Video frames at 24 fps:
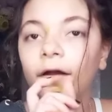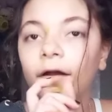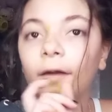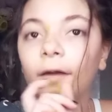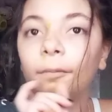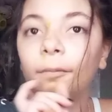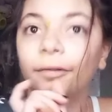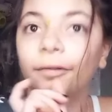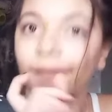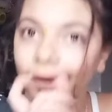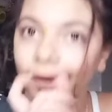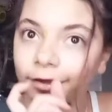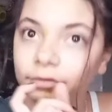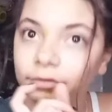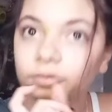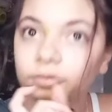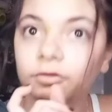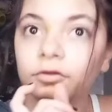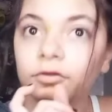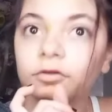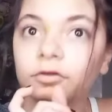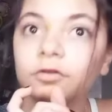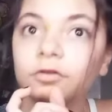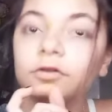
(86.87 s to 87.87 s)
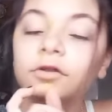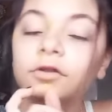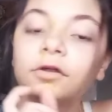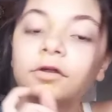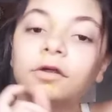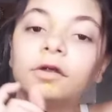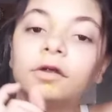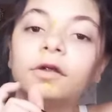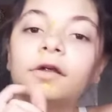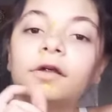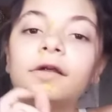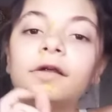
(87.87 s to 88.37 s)
appliance,
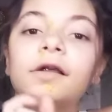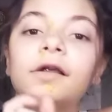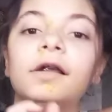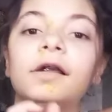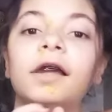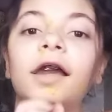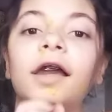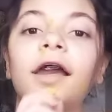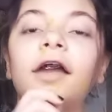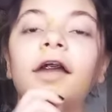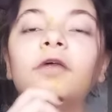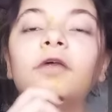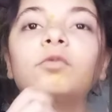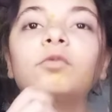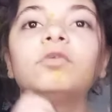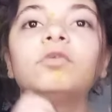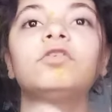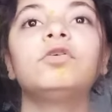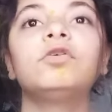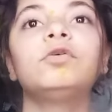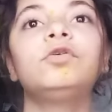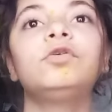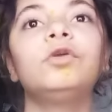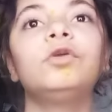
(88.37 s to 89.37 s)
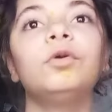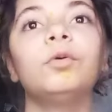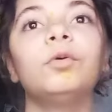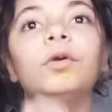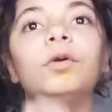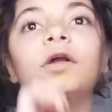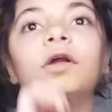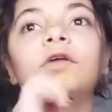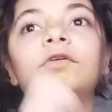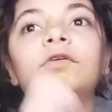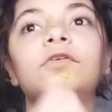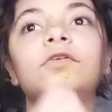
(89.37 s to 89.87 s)
and what she would do
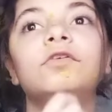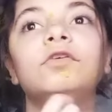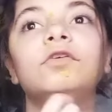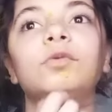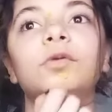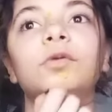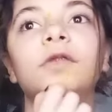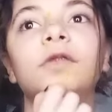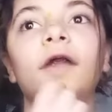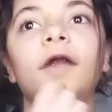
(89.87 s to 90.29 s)
is she would